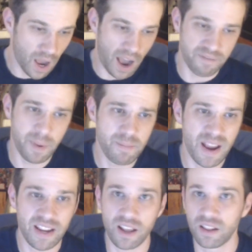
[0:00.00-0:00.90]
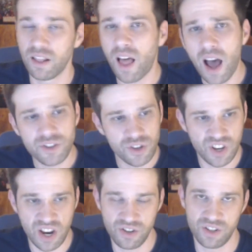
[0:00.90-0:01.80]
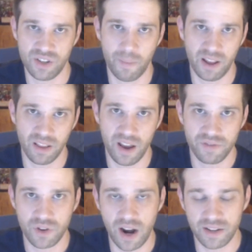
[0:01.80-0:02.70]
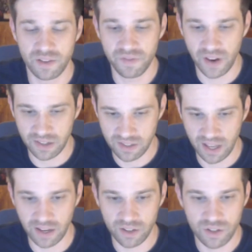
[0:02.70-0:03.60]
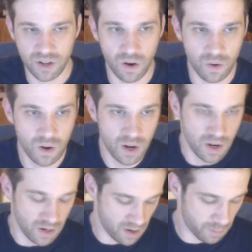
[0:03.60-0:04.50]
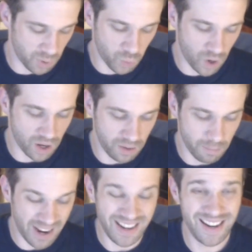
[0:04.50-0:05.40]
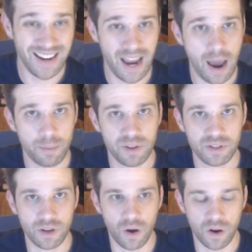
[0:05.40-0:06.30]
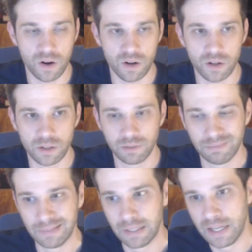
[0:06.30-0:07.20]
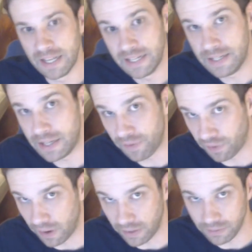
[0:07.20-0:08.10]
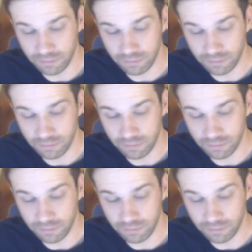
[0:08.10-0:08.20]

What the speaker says: I've been making lots of changes in my life trying to fix things. So, number one, my eating habits are different.